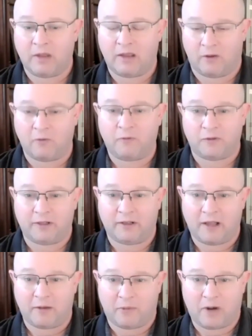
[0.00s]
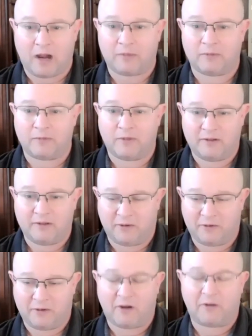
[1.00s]
hopefully not a problem that,
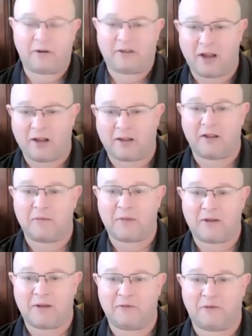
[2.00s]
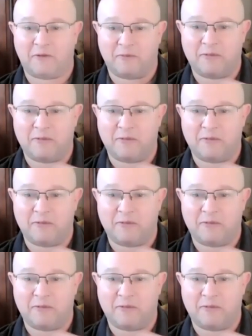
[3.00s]
they're already talking about for,